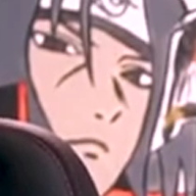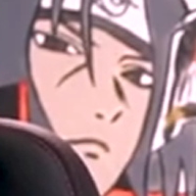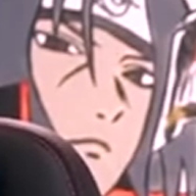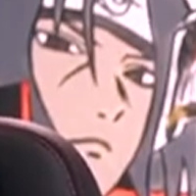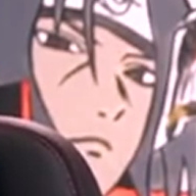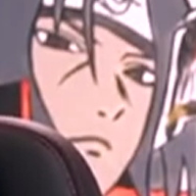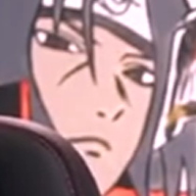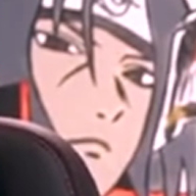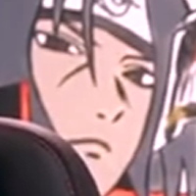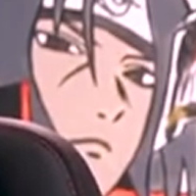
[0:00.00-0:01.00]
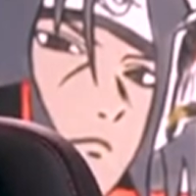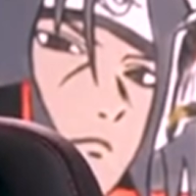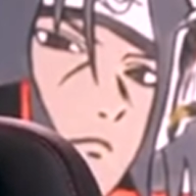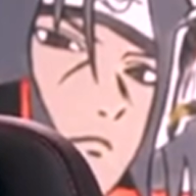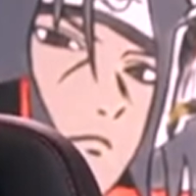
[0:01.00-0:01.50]

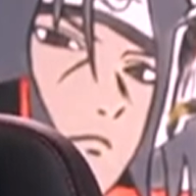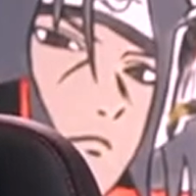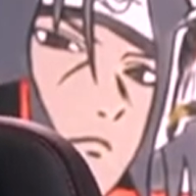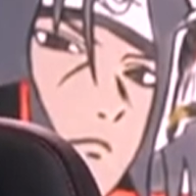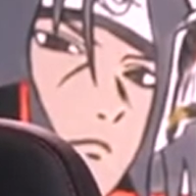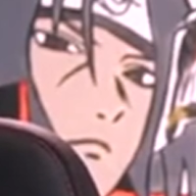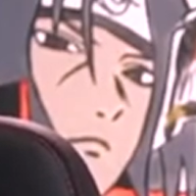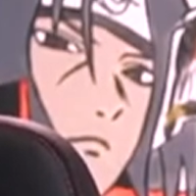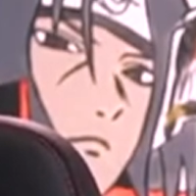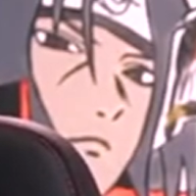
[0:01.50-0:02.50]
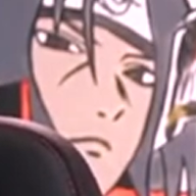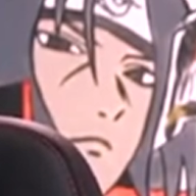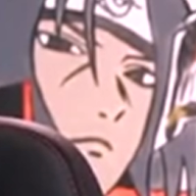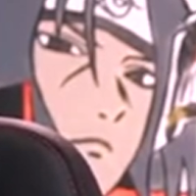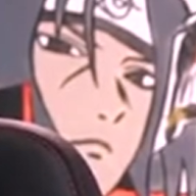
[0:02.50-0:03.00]

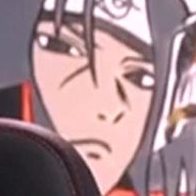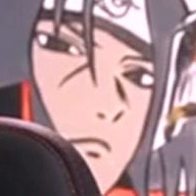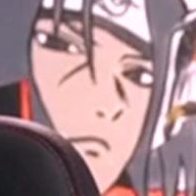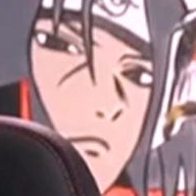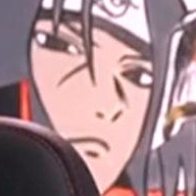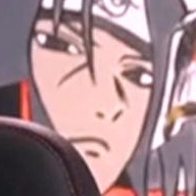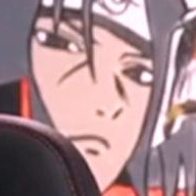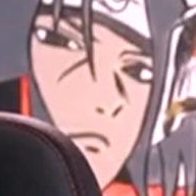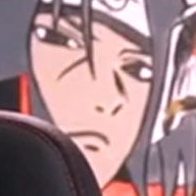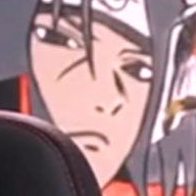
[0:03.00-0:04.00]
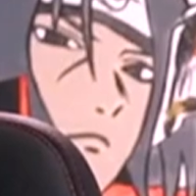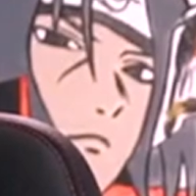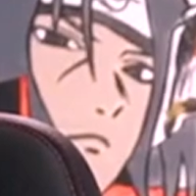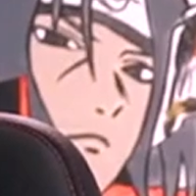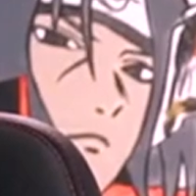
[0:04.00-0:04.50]

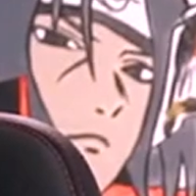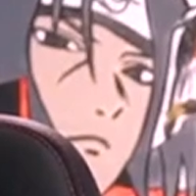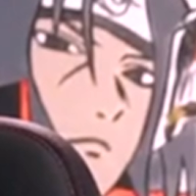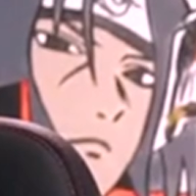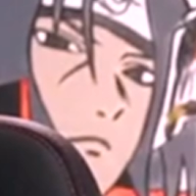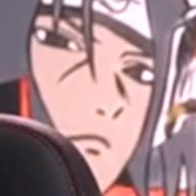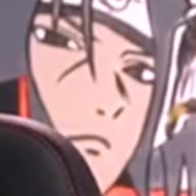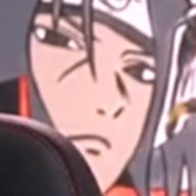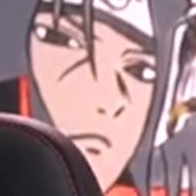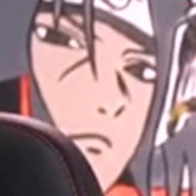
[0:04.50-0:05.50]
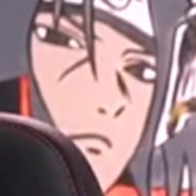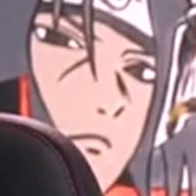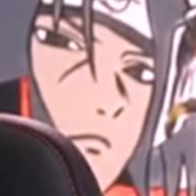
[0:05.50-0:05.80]
(not speaking)